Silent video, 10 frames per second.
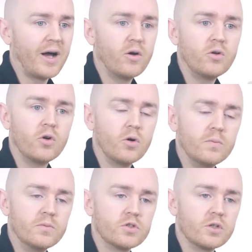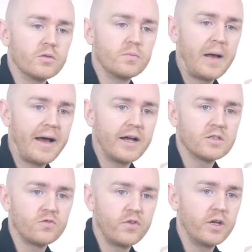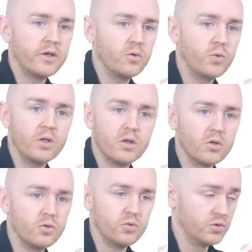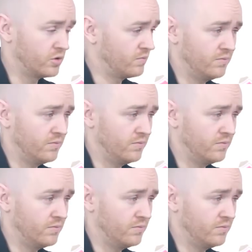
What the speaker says: outcomes and pass, fail, win, lose.